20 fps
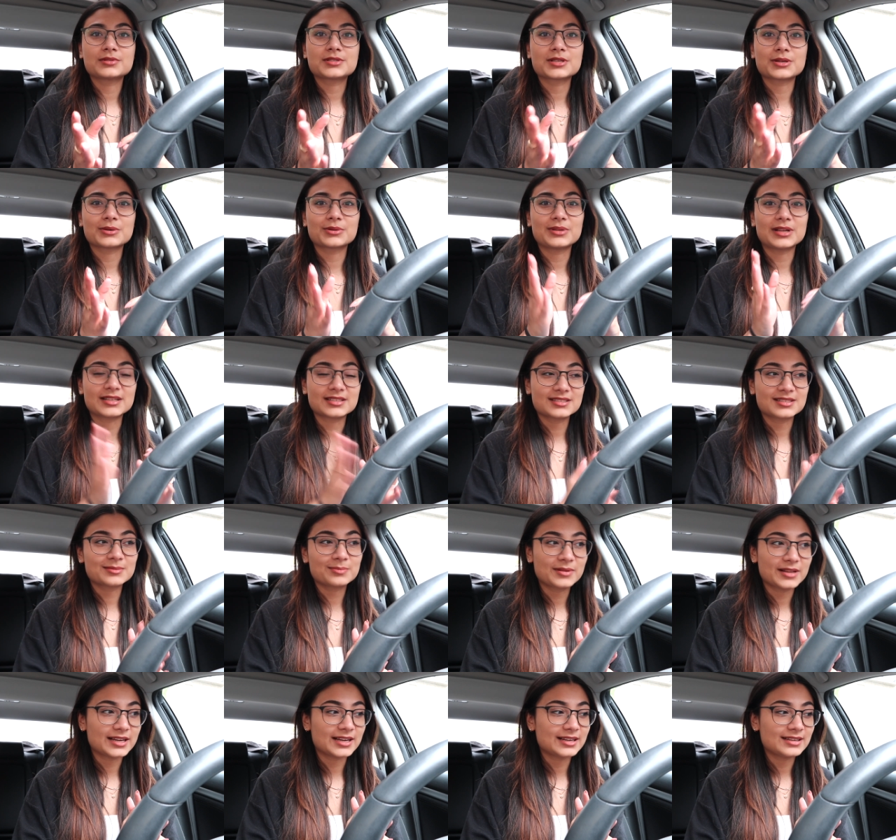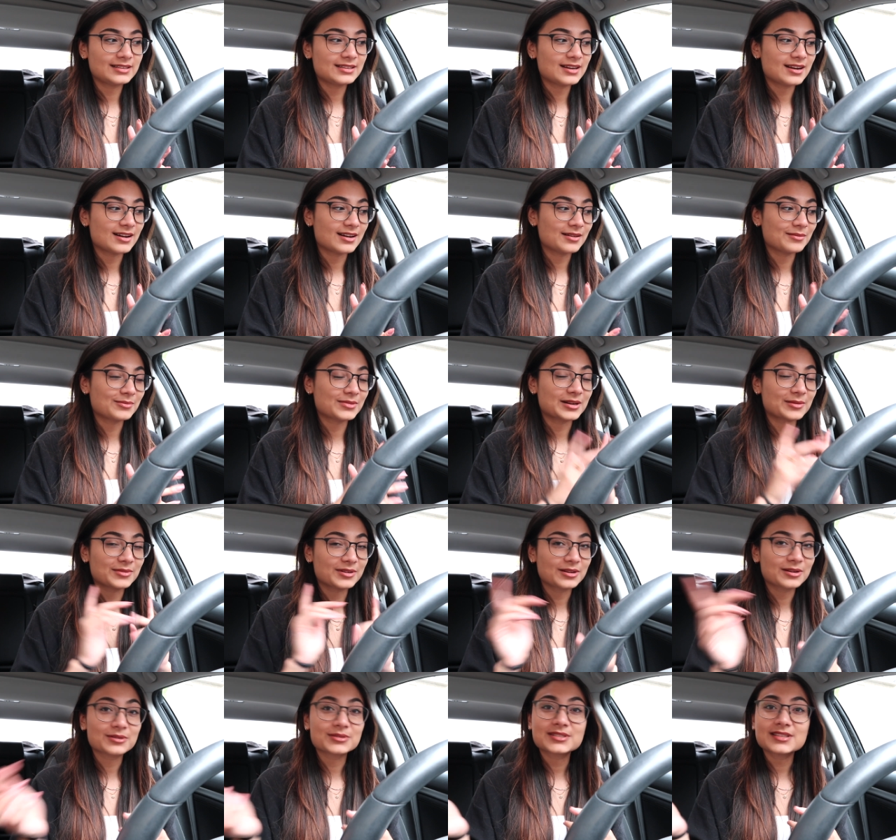So that's the plan, um, but I'm
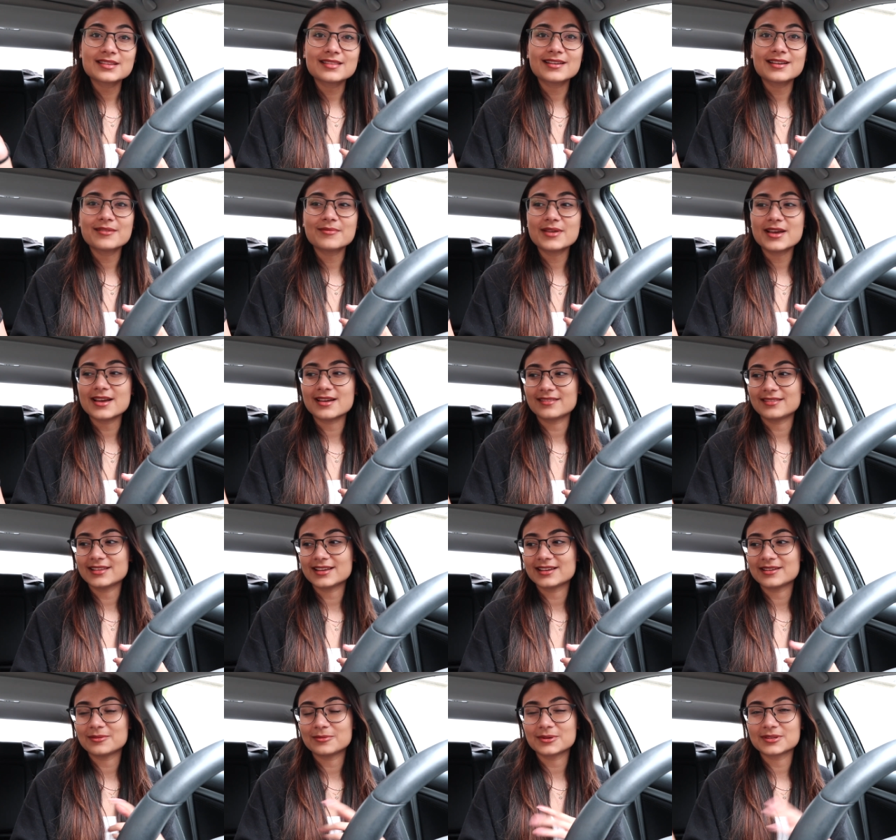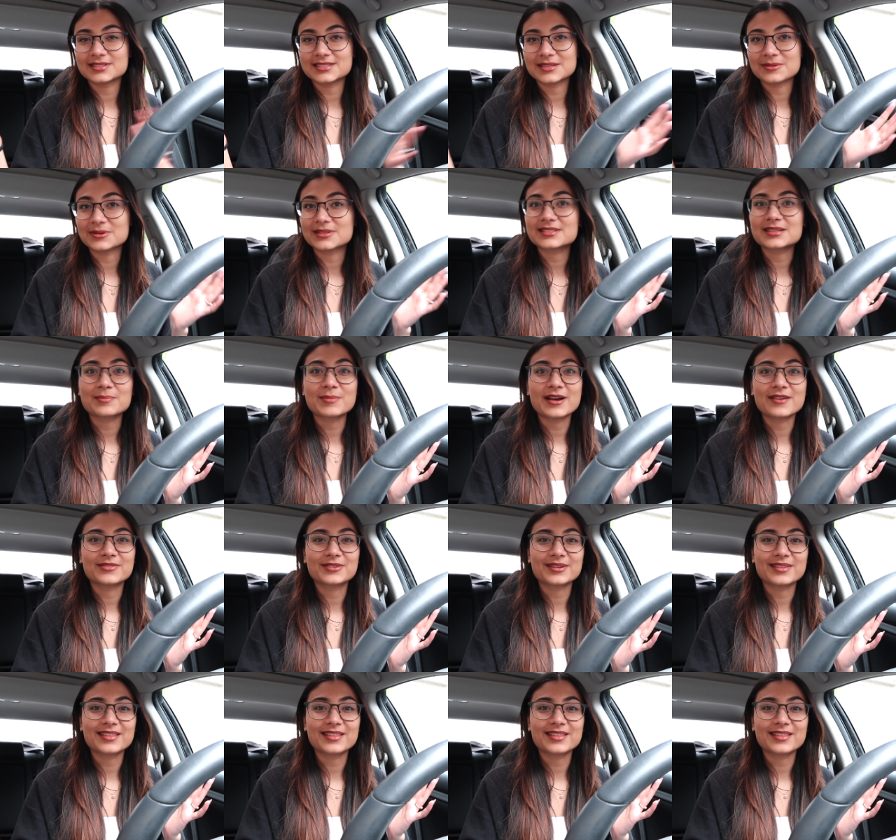gonna go see them, and then we'll see what's up after